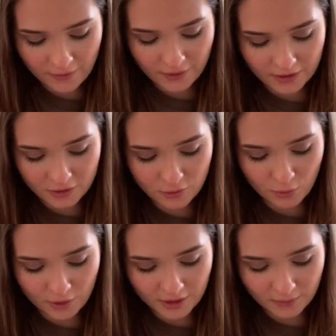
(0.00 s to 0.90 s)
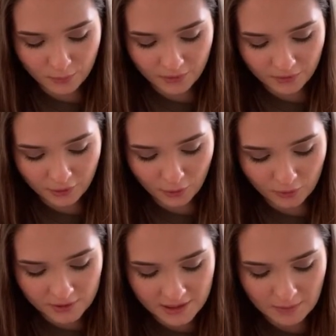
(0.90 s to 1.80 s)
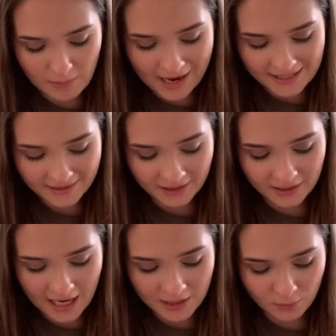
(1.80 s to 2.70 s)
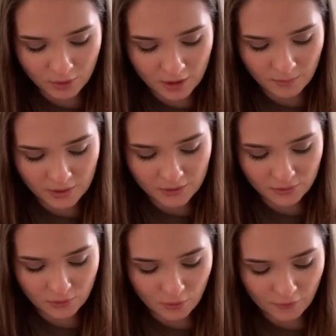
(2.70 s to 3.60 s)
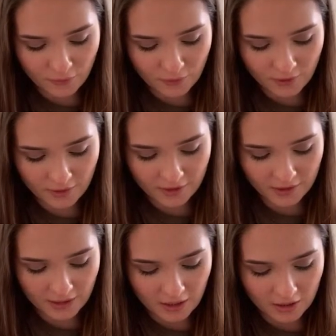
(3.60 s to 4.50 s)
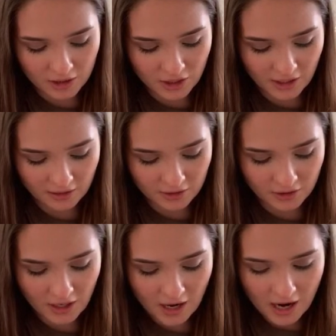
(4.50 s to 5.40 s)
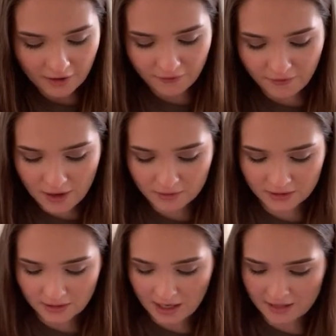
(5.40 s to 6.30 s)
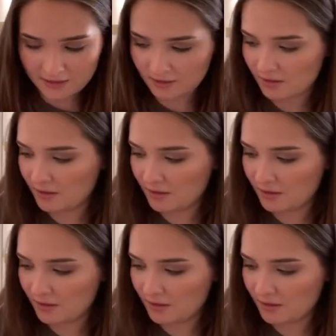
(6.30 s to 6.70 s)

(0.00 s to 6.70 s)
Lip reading: that drawing with girls and masks that Radi wanted me to draw for the art challenge. I found it, Radi.